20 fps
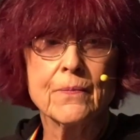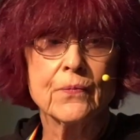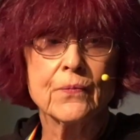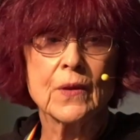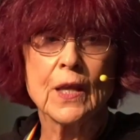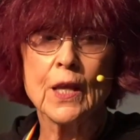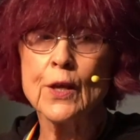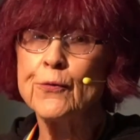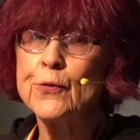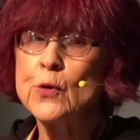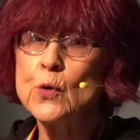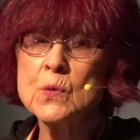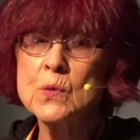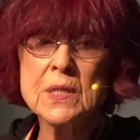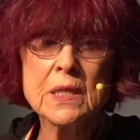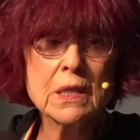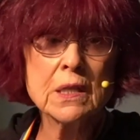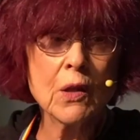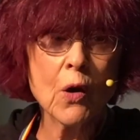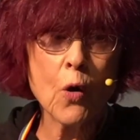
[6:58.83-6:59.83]
If you
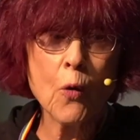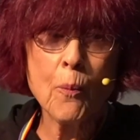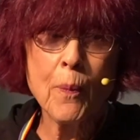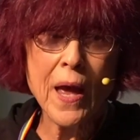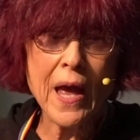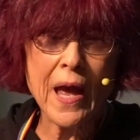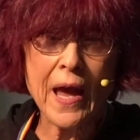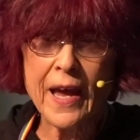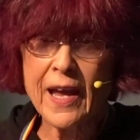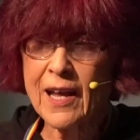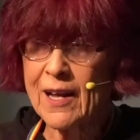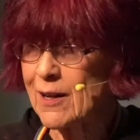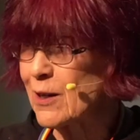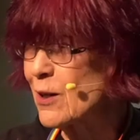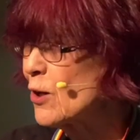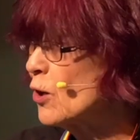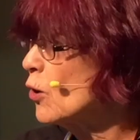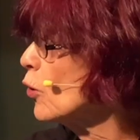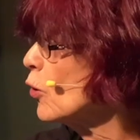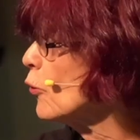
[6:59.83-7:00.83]
didn't obey,
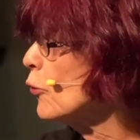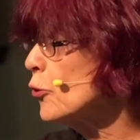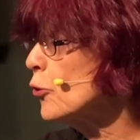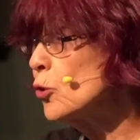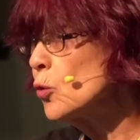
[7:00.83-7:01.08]
you